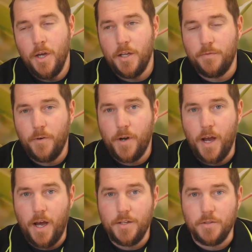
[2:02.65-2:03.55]
It's very
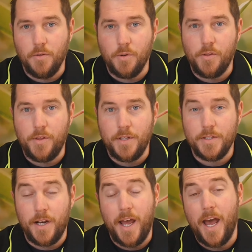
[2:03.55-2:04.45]
hard to order things
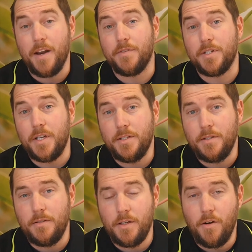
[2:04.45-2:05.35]
that are out of
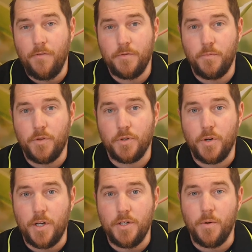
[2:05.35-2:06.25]
season, and often with
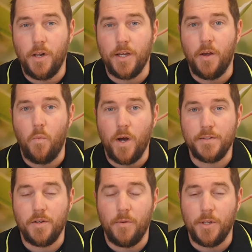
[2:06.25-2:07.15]
trees you only get one
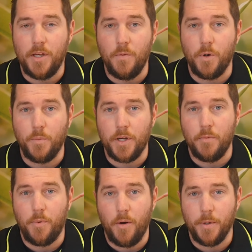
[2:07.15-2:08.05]
time of the year when we can
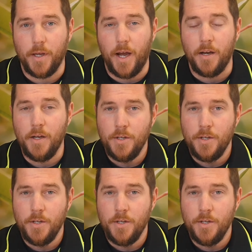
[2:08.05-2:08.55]
propagate.